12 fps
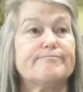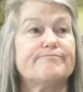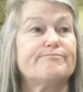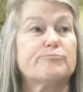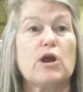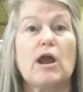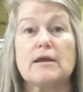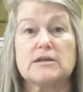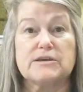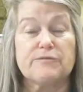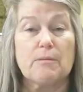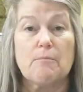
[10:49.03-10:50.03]

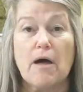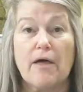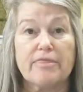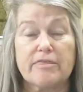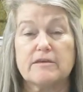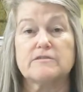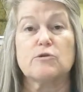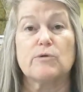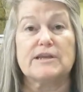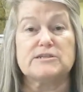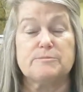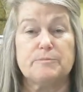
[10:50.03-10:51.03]
product of the month is
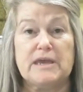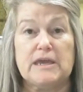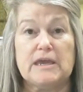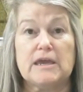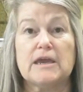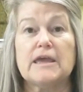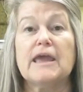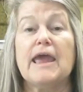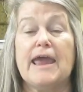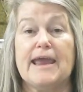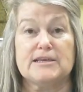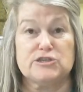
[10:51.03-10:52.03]
going to be
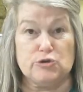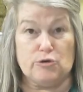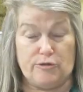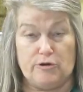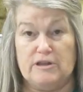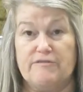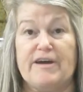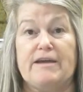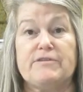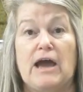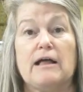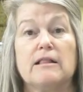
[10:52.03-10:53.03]
as your
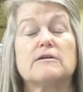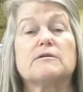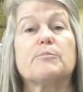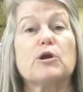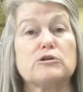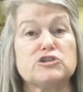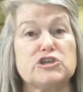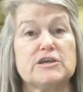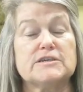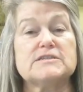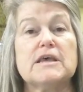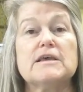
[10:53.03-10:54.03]
$35
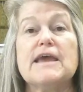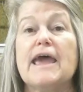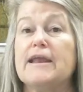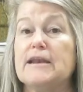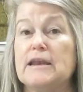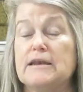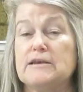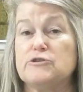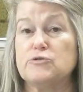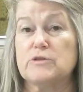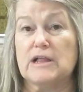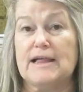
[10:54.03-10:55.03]
purchase and
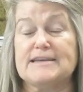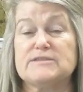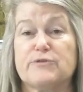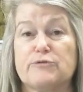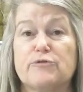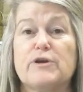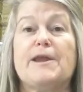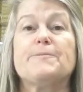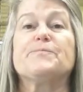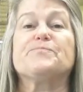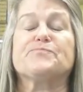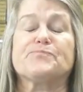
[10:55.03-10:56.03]
do the class for free.
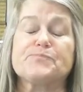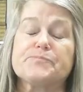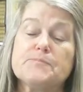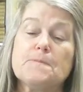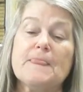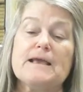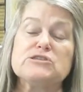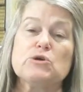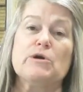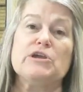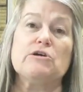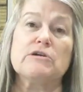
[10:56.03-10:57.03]
So
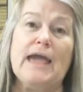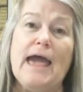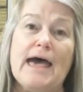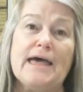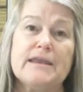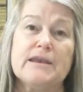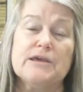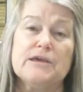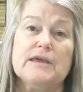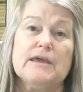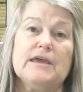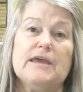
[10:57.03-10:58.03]
what you'll get
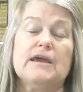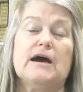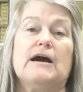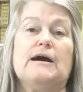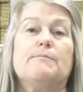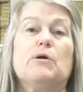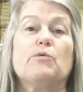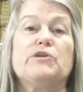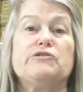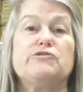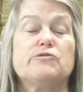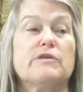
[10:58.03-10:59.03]
when
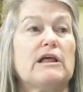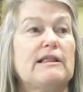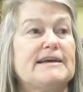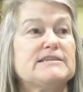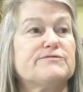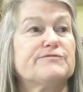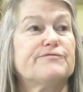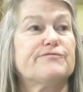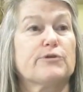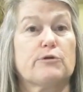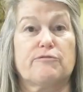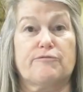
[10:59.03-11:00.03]
you do the class
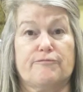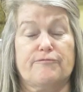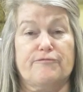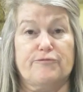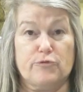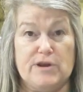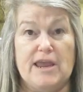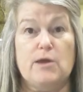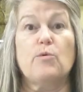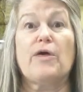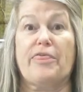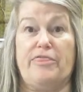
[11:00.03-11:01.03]
for free
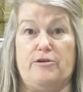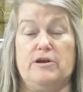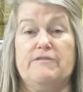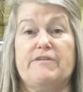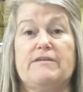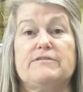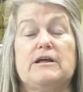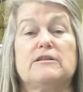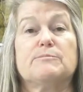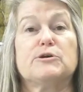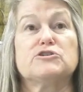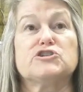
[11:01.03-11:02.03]
with a
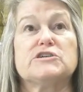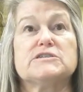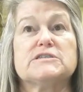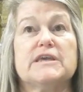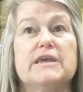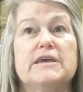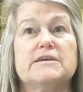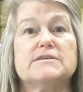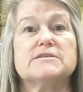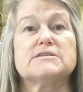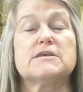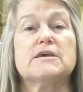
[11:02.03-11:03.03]
$35 purchase
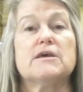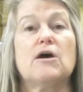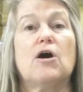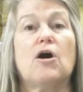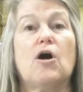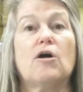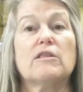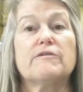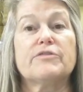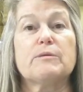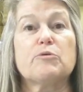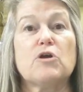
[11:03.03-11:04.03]
is all
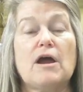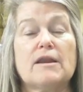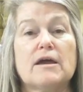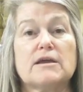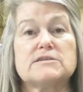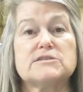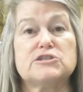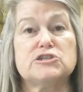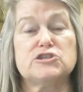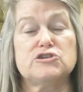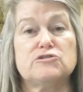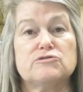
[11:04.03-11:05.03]
of the products to
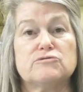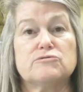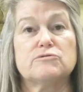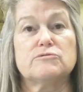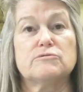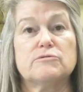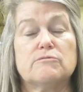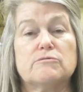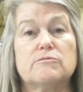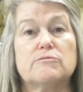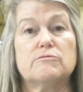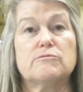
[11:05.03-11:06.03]
do
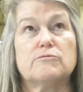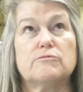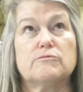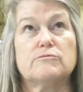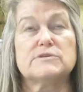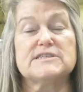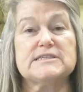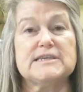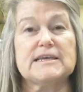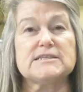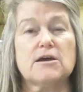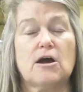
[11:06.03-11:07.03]

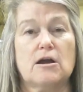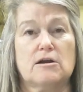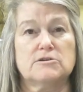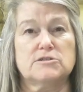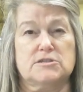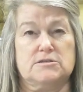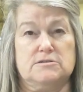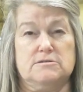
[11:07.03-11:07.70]
6 cards.